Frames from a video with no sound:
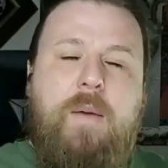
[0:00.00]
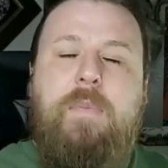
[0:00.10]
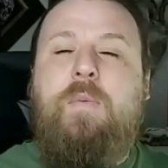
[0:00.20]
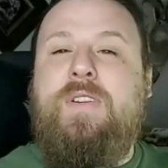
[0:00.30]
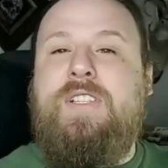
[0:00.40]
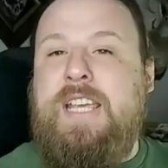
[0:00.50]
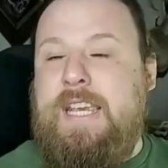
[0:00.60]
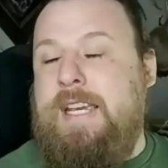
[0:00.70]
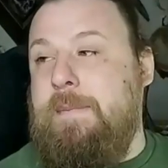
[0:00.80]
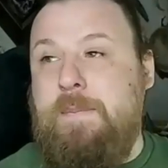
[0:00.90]
But once
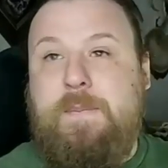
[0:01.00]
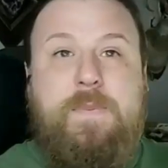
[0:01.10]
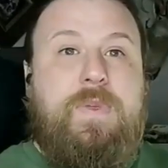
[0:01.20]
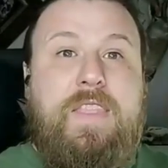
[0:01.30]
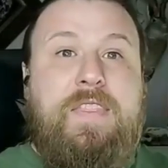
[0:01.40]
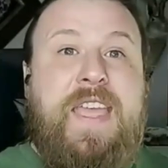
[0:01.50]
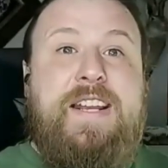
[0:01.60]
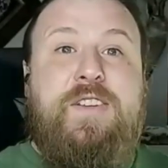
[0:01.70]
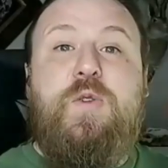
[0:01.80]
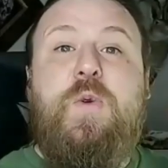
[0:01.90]
again, they
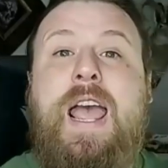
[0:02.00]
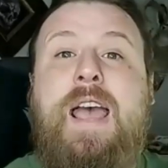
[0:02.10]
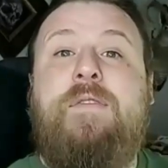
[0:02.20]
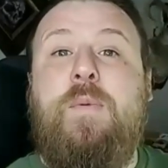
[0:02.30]
do have